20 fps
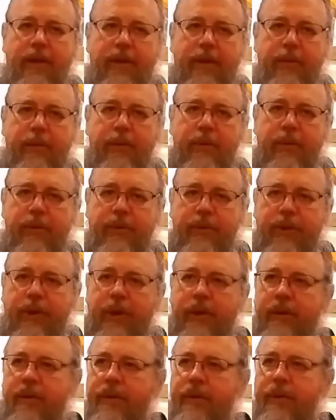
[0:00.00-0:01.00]
that was
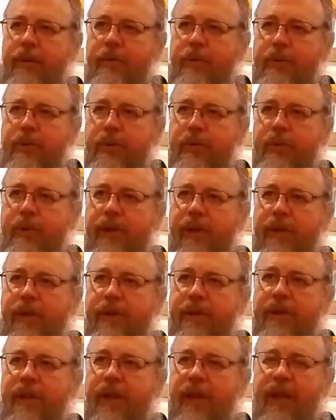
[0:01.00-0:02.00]
uh, that was
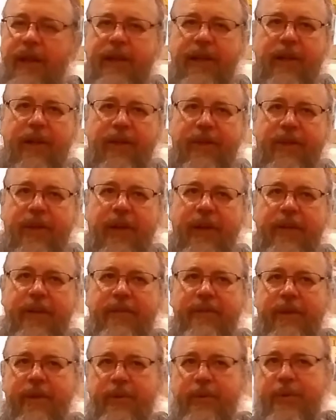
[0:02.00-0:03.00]
created. Now it's kind
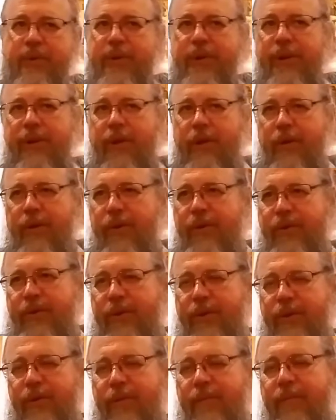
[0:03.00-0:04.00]
of interesting
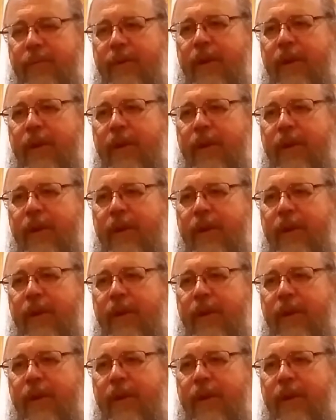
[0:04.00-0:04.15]
also